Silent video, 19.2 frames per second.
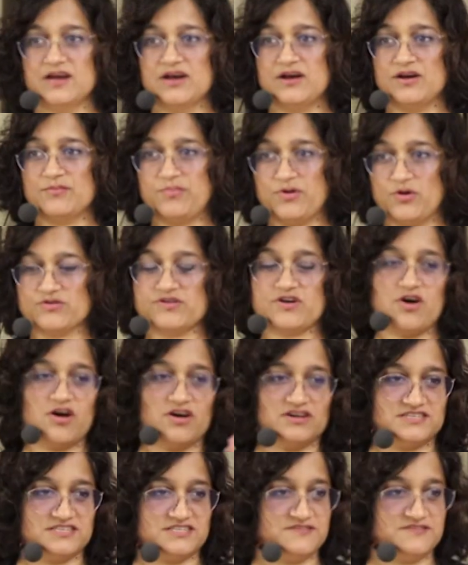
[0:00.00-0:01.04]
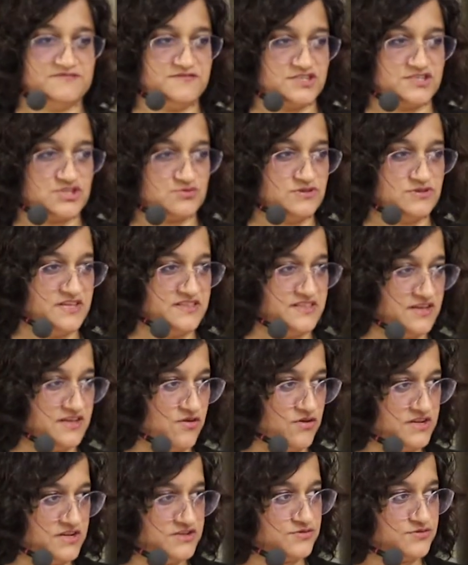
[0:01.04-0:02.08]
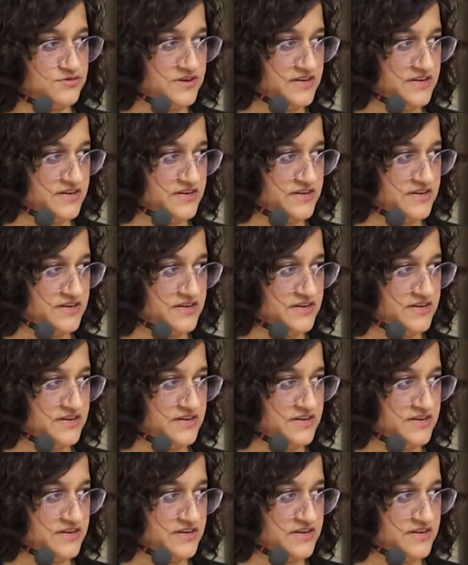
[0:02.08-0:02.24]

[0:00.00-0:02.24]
both causes the visual and the auditory